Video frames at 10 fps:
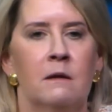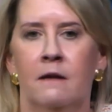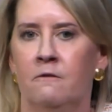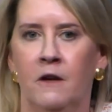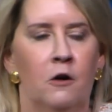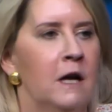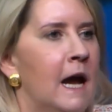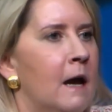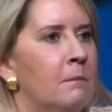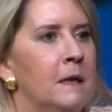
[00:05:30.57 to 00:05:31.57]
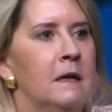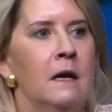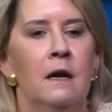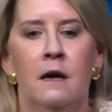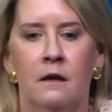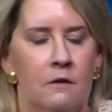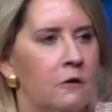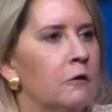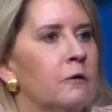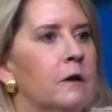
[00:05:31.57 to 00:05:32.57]
and very happy
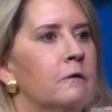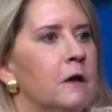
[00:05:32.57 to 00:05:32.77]
conservative.